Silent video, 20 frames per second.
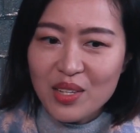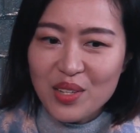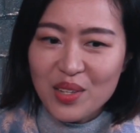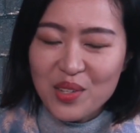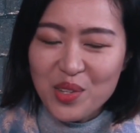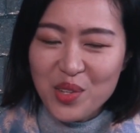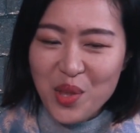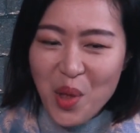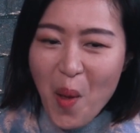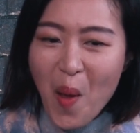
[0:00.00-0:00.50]

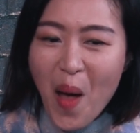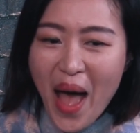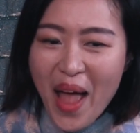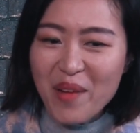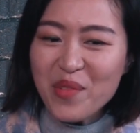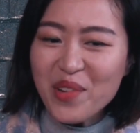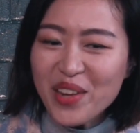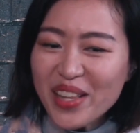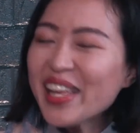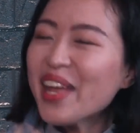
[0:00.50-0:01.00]
So I
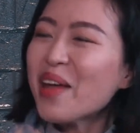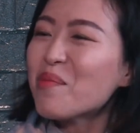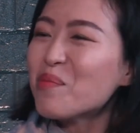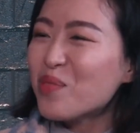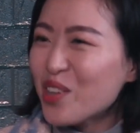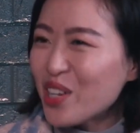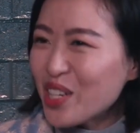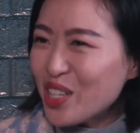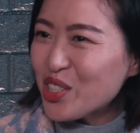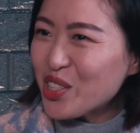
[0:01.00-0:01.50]
really
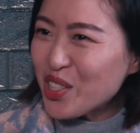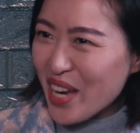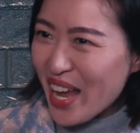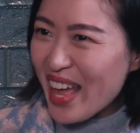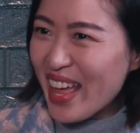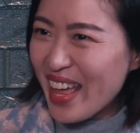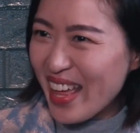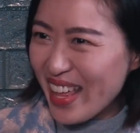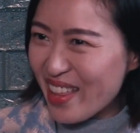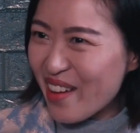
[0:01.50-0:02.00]

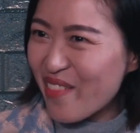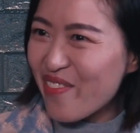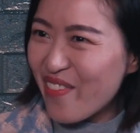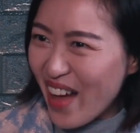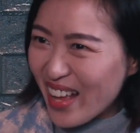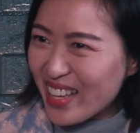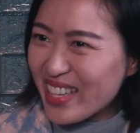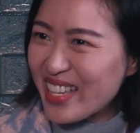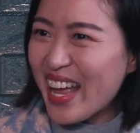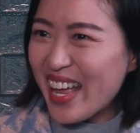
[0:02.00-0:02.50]
appreciate the
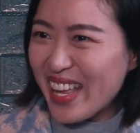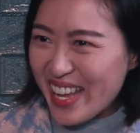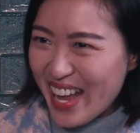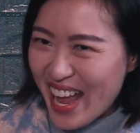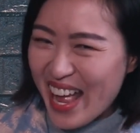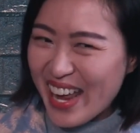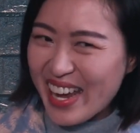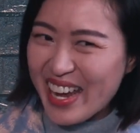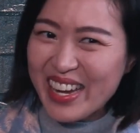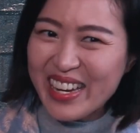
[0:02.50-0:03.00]

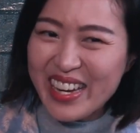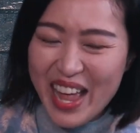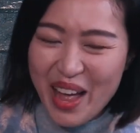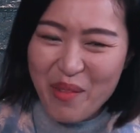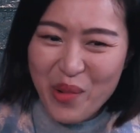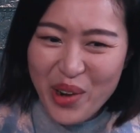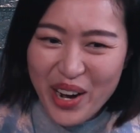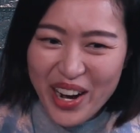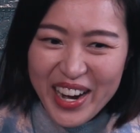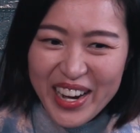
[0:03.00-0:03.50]
Fountainhead
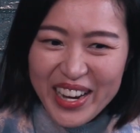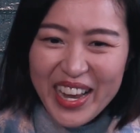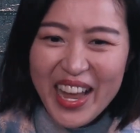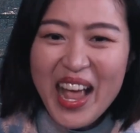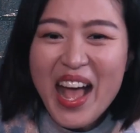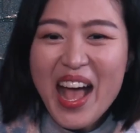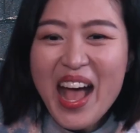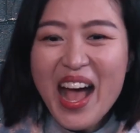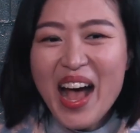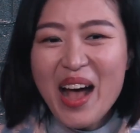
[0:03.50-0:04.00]
Network
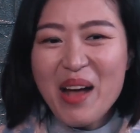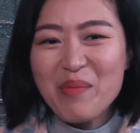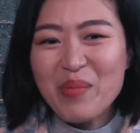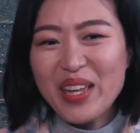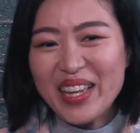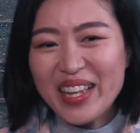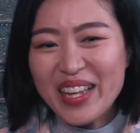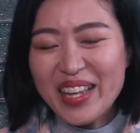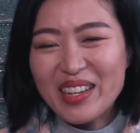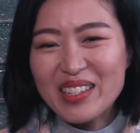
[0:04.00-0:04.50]

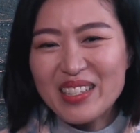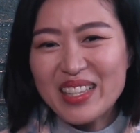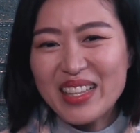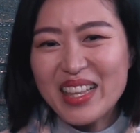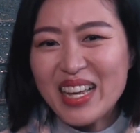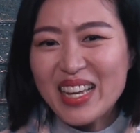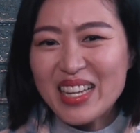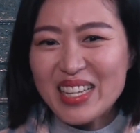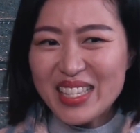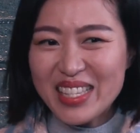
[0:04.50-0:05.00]
because
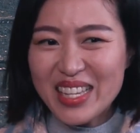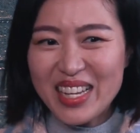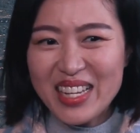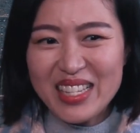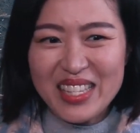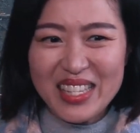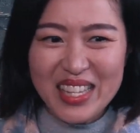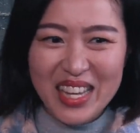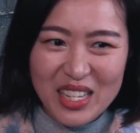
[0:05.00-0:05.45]
this is a